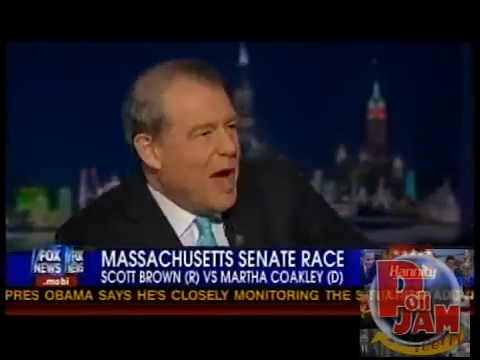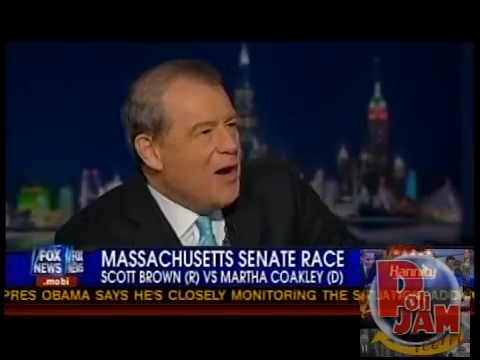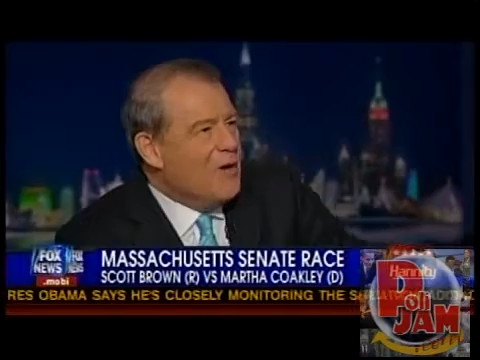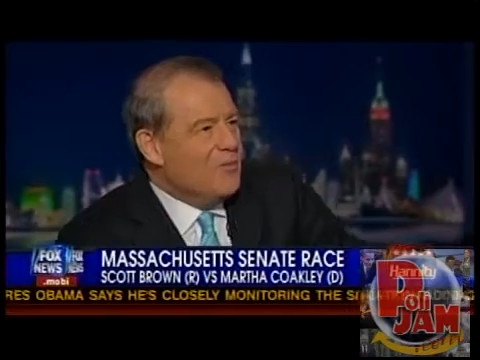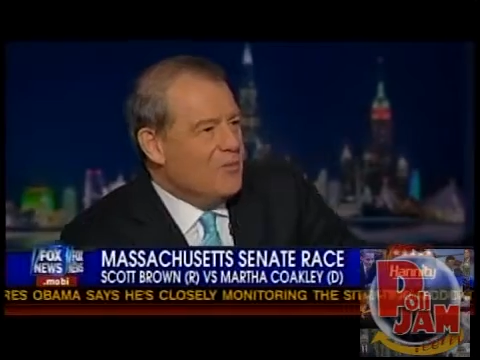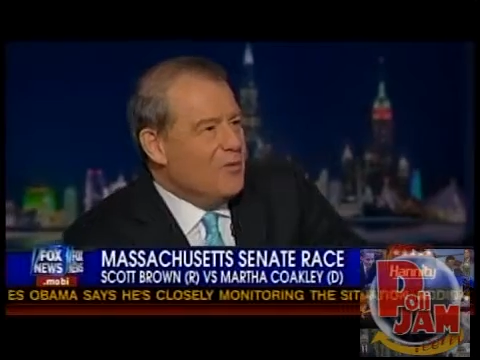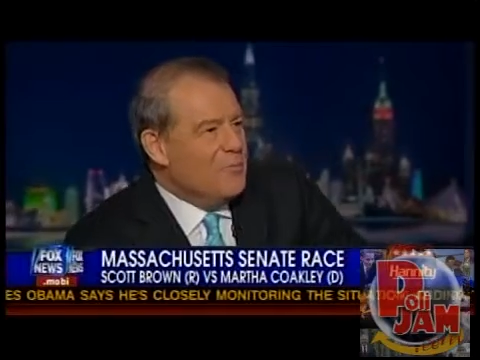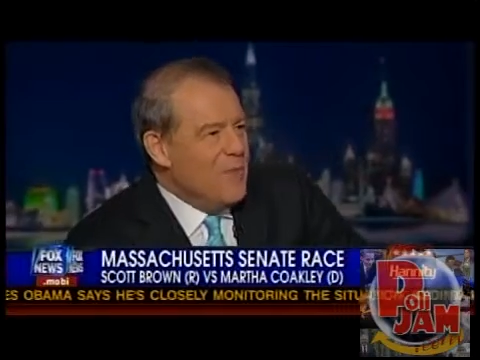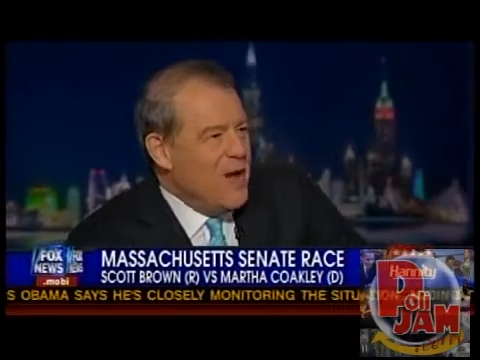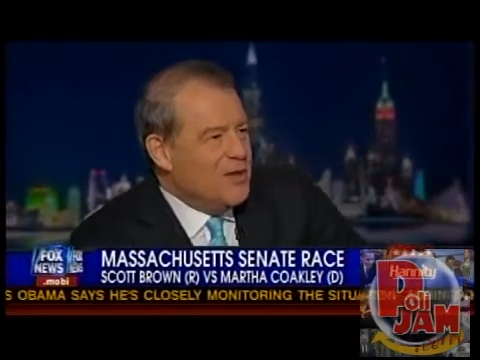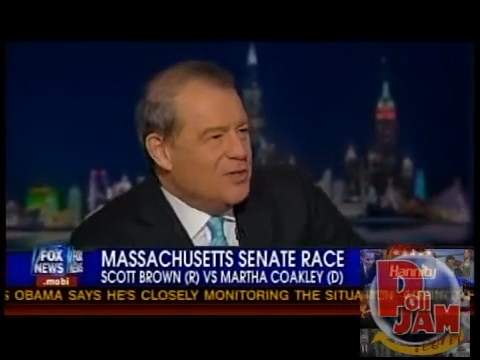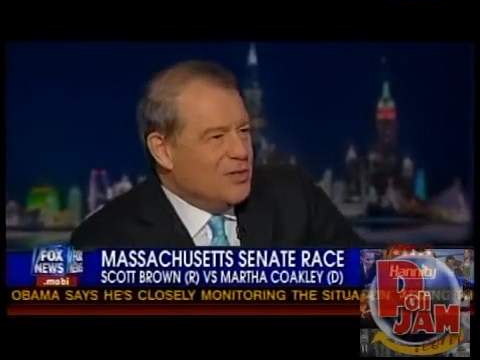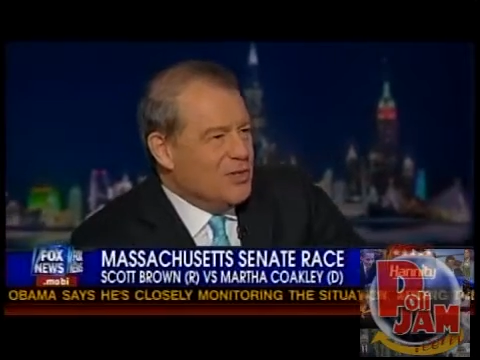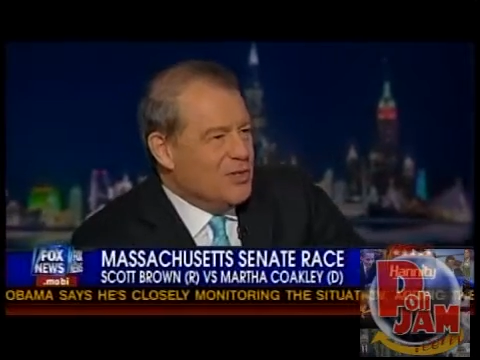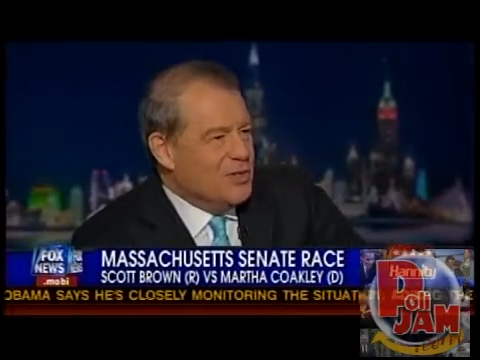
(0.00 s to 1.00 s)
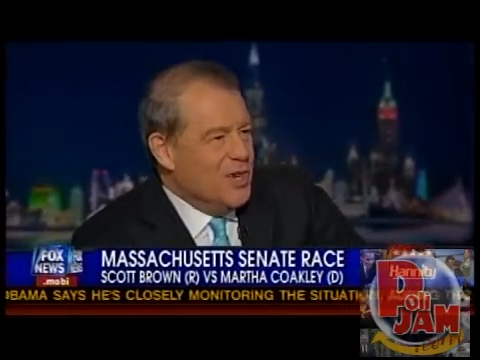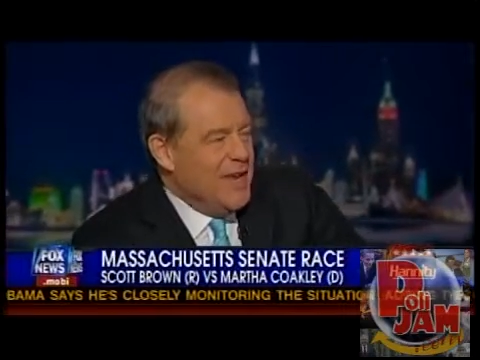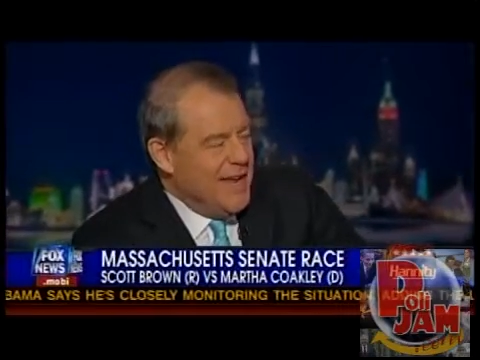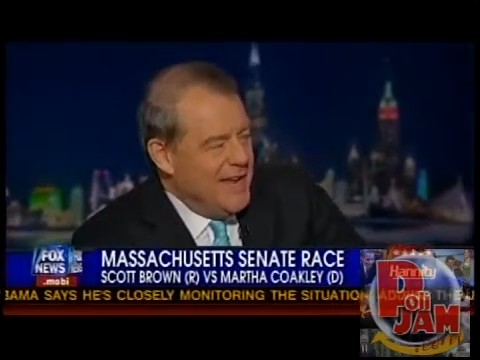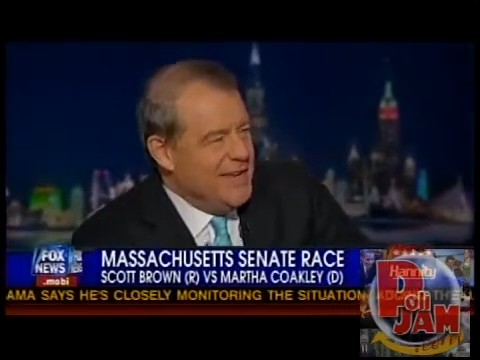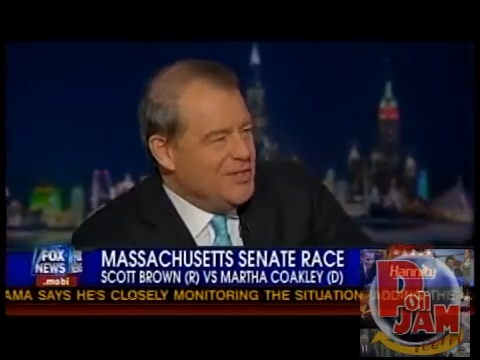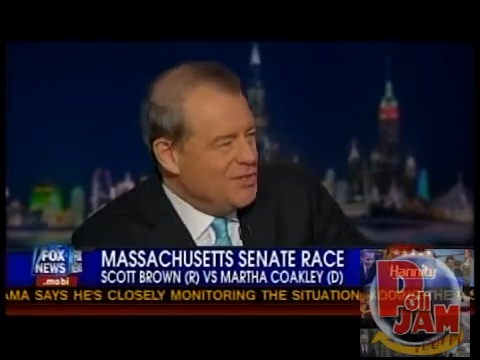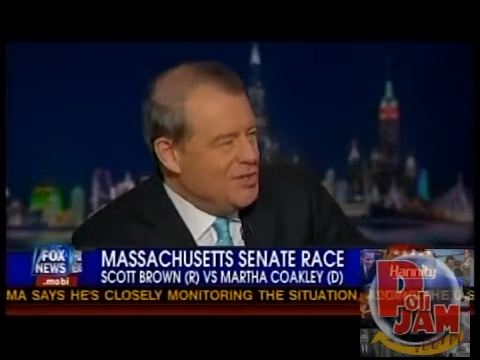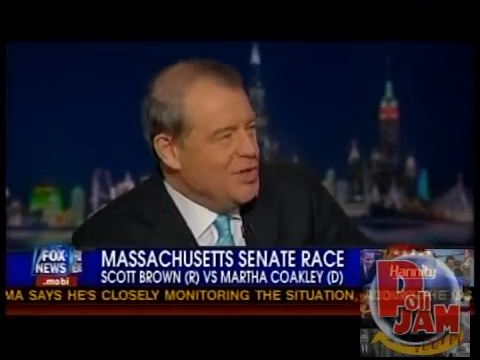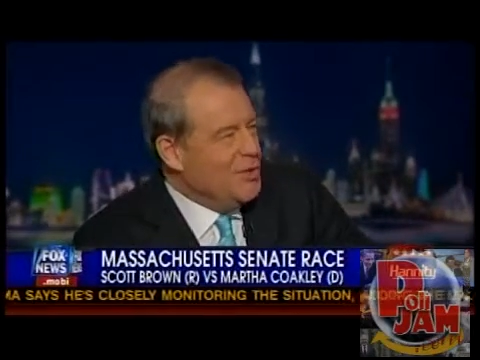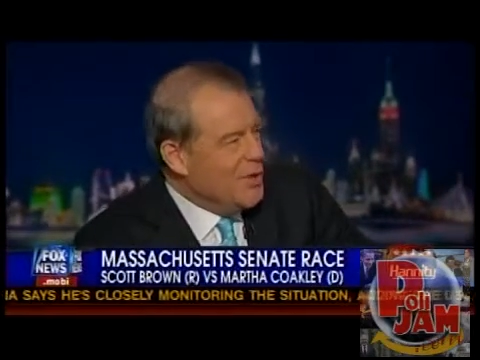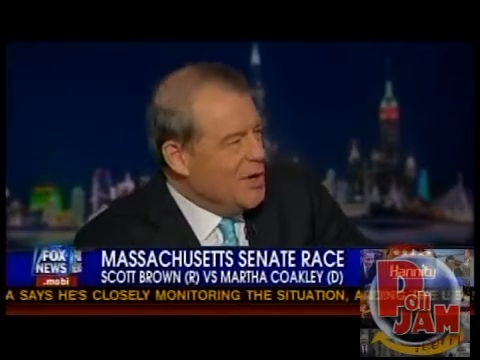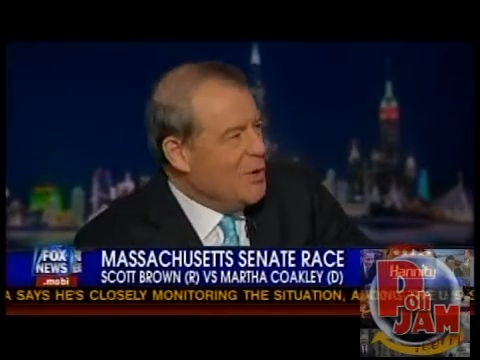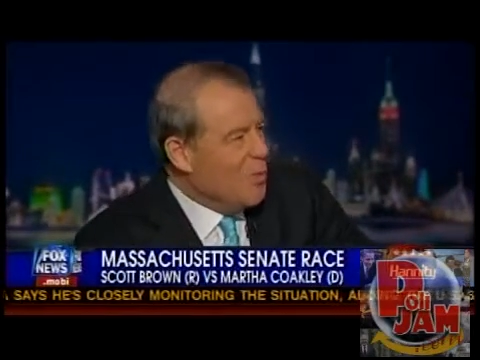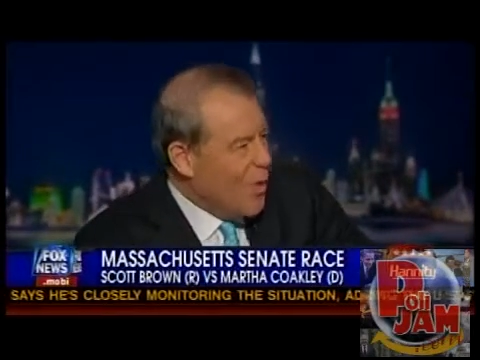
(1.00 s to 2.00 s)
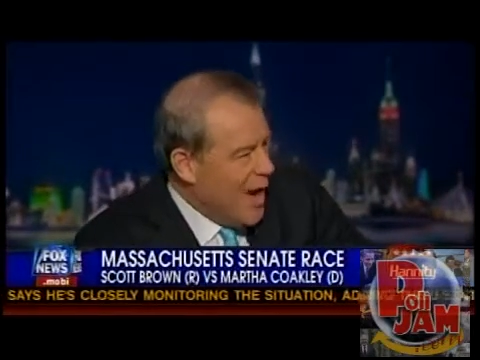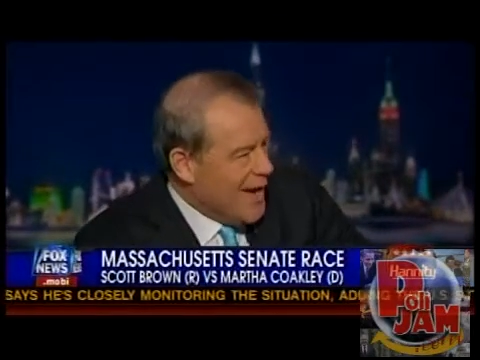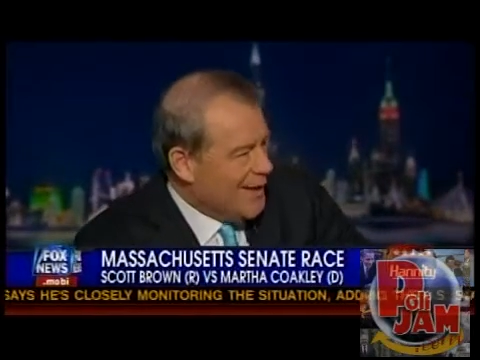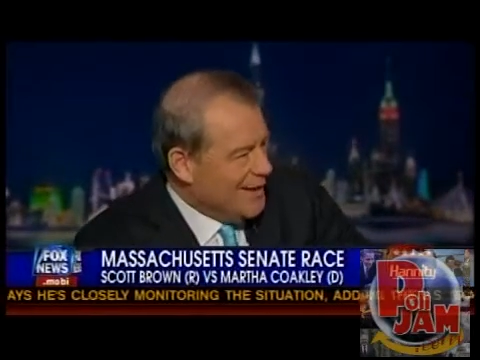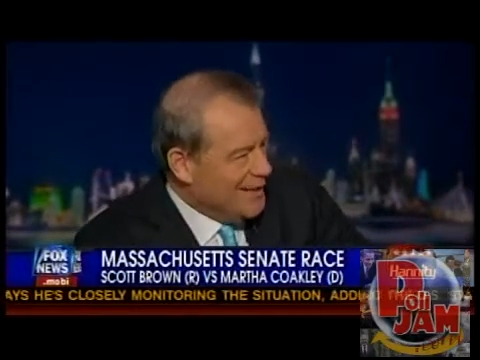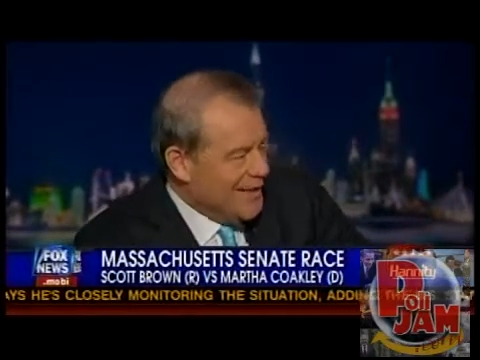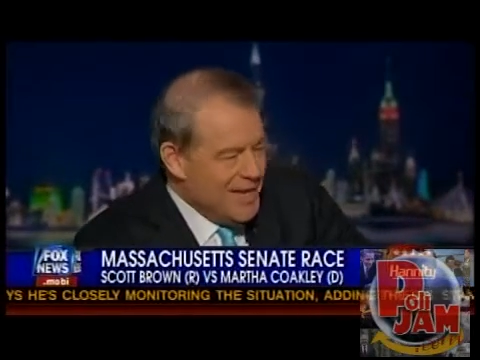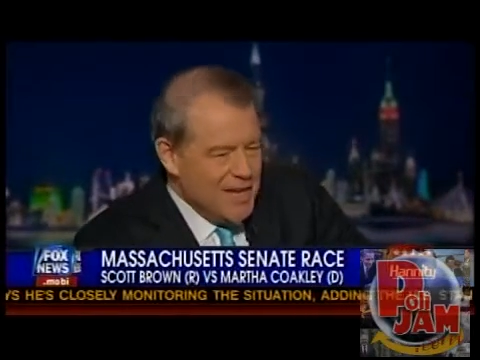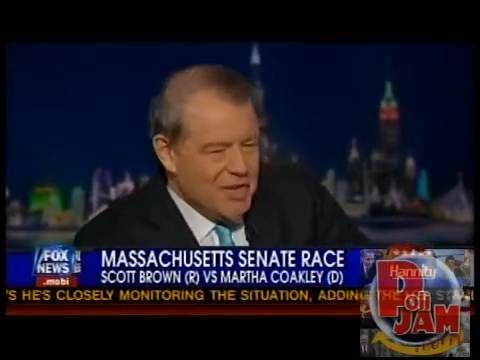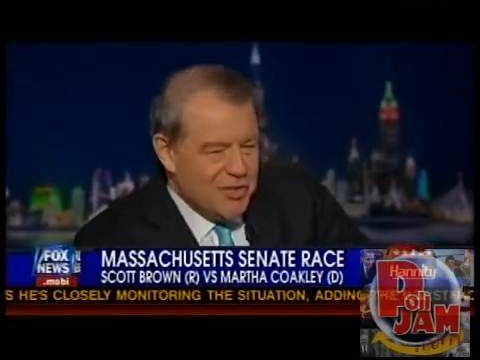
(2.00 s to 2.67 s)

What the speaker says: powerful message his doing well